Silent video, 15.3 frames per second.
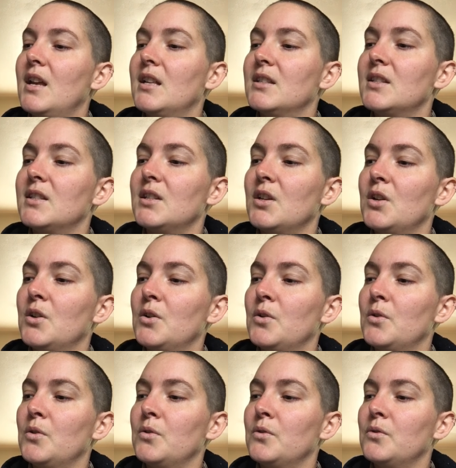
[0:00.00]

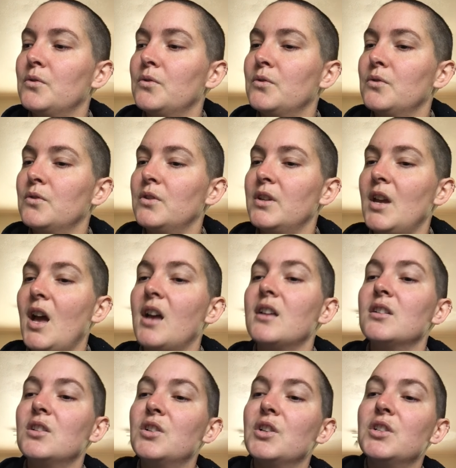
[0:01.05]
so, yeah,
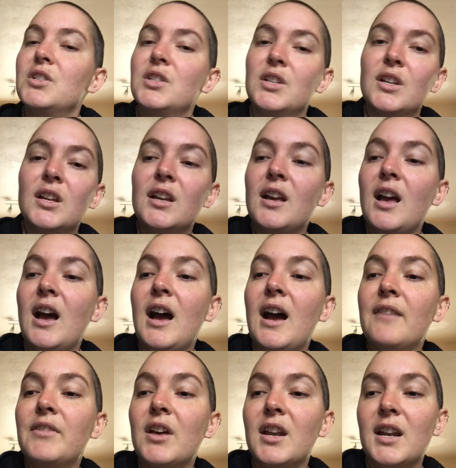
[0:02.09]
good to
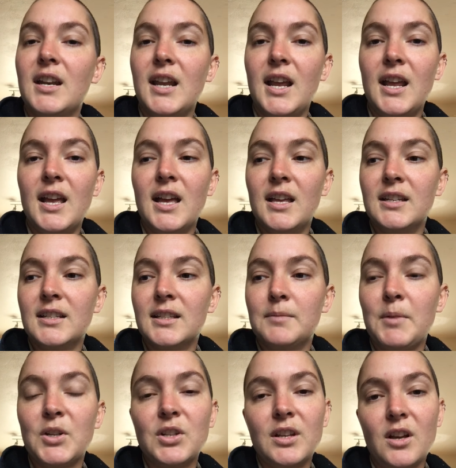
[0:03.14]
have that on hand,
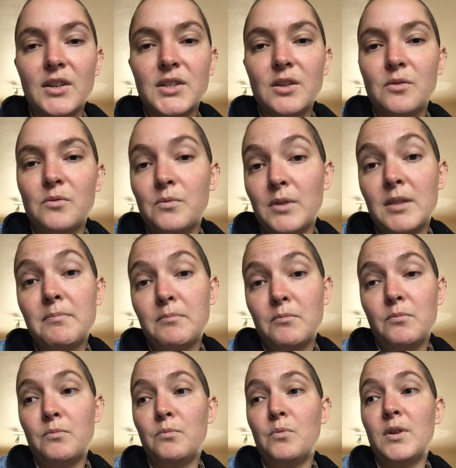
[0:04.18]
especially also
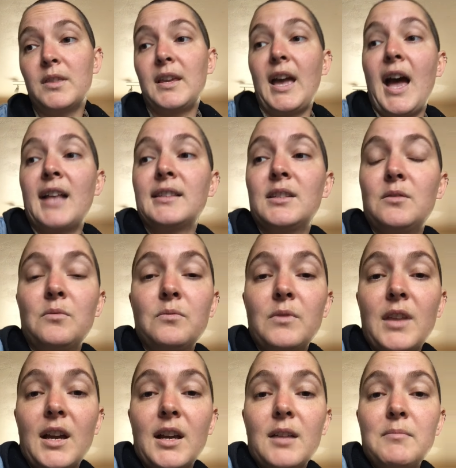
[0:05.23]
with cats.
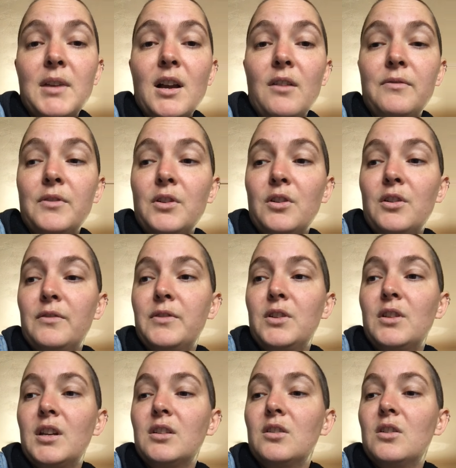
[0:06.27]
That can be helpful if you,
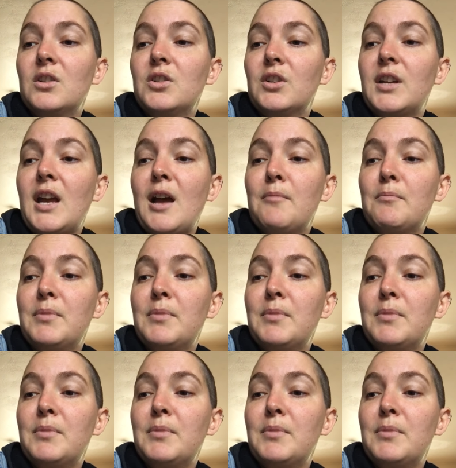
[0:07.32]
like, notice your cat